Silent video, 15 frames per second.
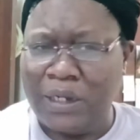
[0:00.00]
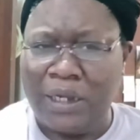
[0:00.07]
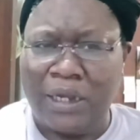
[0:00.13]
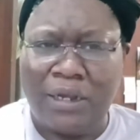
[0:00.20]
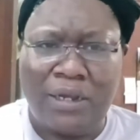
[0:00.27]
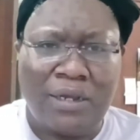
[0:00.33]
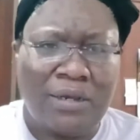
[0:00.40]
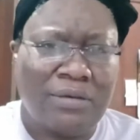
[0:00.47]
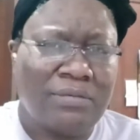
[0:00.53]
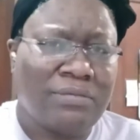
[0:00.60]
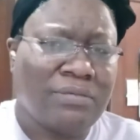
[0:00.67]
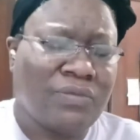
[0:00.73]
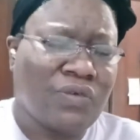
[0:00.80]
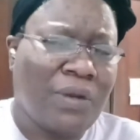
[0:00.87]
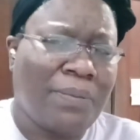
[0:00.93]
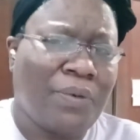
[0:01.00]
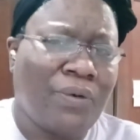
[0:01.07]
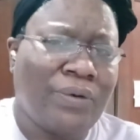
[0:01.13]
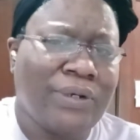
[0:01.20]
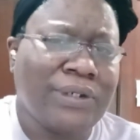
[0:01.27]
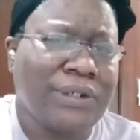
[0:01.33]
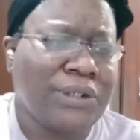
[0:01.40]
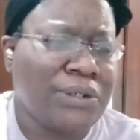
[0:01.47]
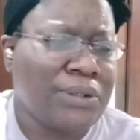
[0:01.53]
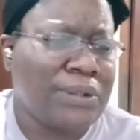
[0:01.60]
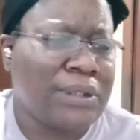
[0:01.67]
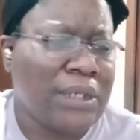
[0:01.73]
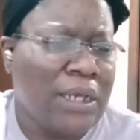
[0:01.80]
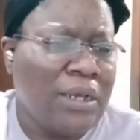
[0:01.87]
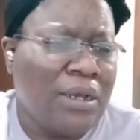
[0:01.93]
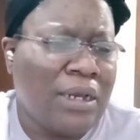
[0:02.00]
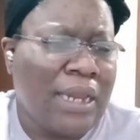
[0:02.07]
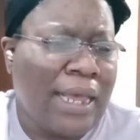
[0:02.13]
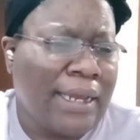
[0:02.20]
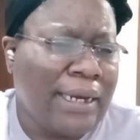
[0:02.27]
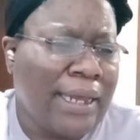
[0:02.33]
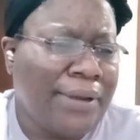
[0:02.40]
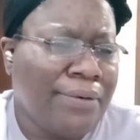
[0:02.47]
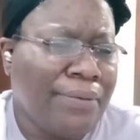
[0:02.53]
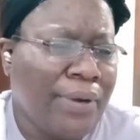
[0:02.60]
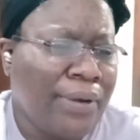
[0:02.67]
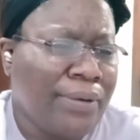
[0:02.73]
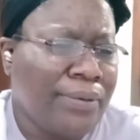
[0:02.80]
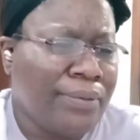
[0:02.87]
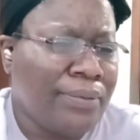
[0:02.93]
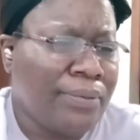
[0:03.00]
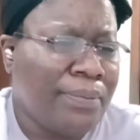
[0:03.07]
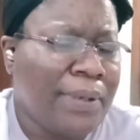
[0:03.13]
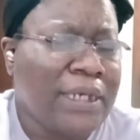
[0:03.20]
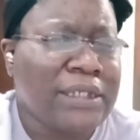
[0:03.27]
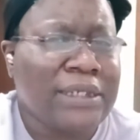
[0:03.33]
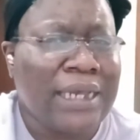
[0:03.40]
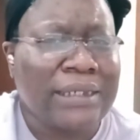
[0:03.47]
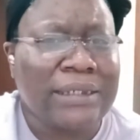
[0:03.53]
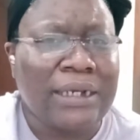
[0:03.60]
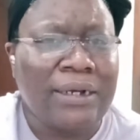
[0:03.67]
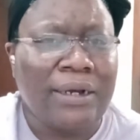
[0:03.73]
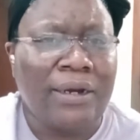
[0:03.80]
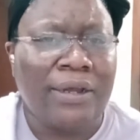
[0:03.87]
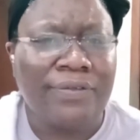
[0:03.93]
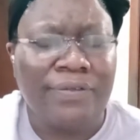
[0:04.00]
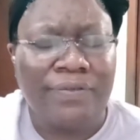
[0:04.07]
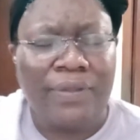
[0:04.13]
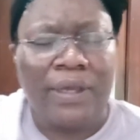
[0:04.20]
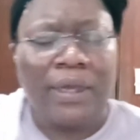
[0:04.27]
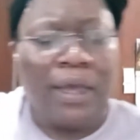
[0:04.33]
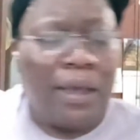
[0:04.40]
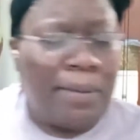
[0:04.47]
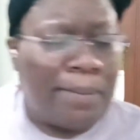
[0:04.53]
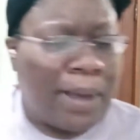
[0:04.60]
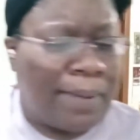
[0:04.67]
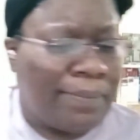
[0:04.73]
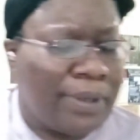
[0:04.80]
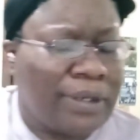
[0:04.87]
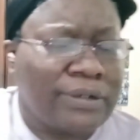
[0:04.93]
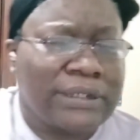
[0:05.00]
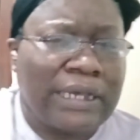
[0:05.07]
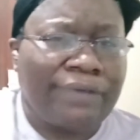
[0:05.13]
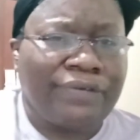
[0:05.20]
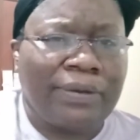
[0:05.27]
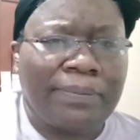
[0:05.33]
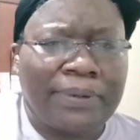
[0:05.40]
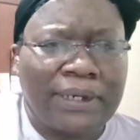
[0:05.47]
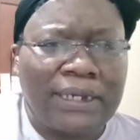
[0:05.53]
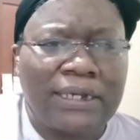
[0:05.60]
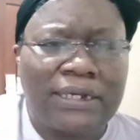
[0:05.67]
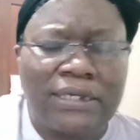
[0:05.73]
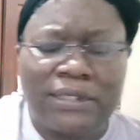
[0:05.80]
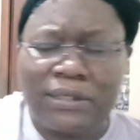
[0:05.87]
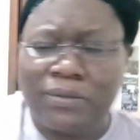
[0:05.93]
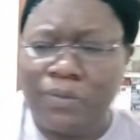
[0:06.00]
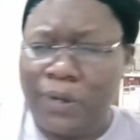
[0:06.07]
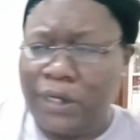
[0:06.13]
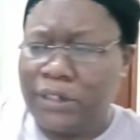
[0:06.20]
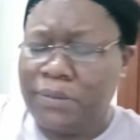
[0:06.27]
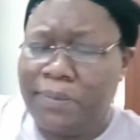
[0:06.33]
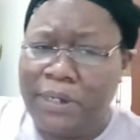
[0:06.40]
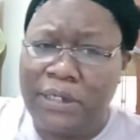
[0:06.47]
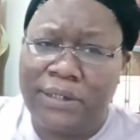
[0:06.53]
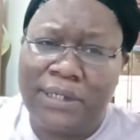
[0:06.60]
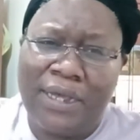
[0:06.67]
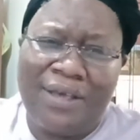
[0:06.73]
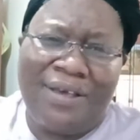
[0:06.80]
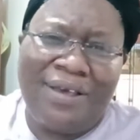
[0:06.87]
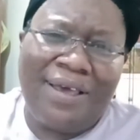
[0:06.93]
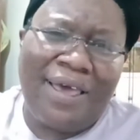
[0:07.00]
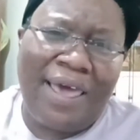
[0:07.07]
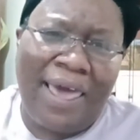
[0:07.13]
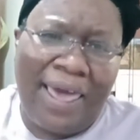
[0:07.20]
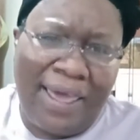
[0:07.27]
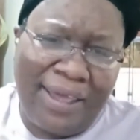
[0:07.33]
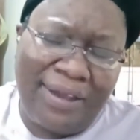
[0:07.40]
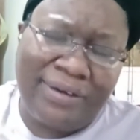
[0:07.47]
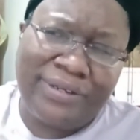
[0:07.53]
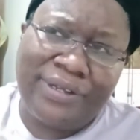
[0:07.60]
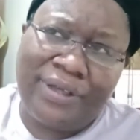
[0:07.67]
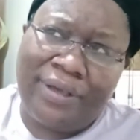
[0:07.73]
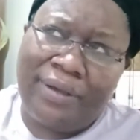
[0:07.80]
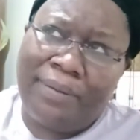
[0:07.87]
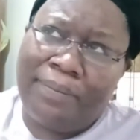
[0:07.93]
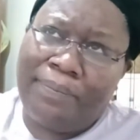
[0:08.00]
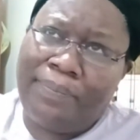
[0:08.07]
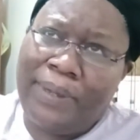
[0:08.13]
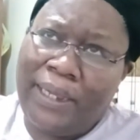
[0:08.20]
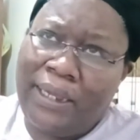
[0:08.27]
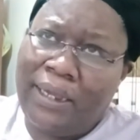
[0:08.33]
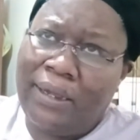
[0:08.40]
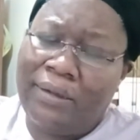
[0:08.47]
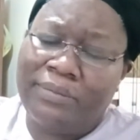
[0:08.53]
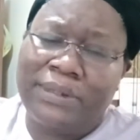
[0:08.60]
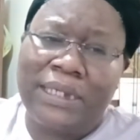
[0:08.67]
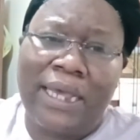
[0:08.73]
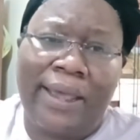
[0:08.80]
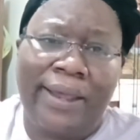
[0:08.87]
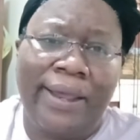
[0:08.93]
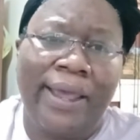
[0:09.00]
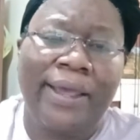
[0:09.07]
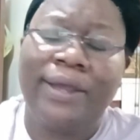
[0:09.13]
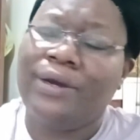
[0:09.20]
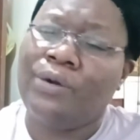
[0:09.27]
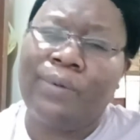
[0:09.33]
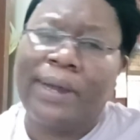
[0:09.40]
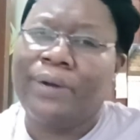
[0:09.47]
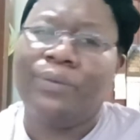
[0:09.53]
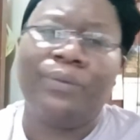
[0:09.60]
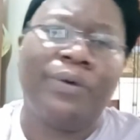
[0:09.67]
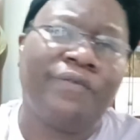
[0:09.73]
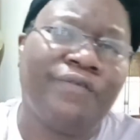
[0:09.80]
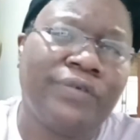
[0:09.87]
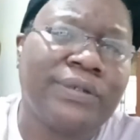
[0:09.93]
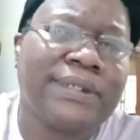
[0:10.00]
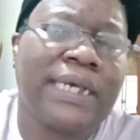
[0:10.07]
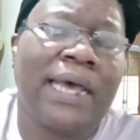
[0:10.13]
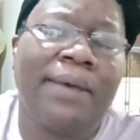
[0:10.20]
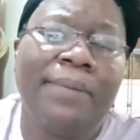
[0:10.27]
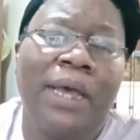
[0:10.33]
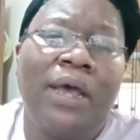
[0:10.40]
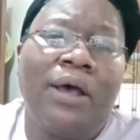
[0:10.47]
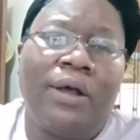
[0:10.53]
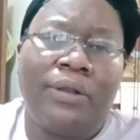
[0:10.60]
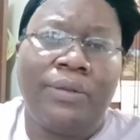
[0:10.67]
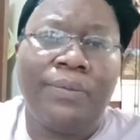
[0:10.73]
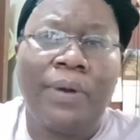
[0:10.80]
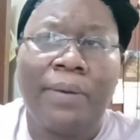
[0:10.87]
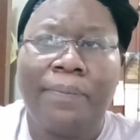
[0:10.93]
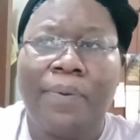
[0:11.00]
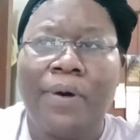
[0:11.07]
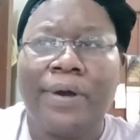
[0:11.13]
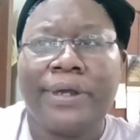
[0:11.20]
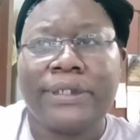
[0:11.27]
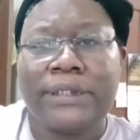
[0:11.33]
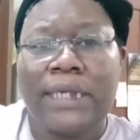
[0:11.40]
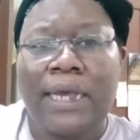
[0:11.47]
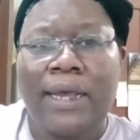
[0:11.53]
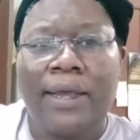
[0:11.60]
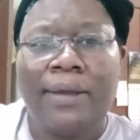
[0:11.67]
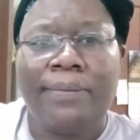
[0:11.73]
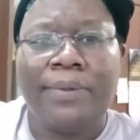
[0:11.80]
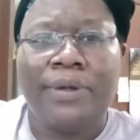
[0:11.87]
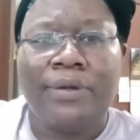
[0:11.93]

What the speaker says: and drink my orange juice like later on, because that's another thing. My meals have completely switched because 8 p.m. to 8 a.m. No, I don't work full time. I only work part time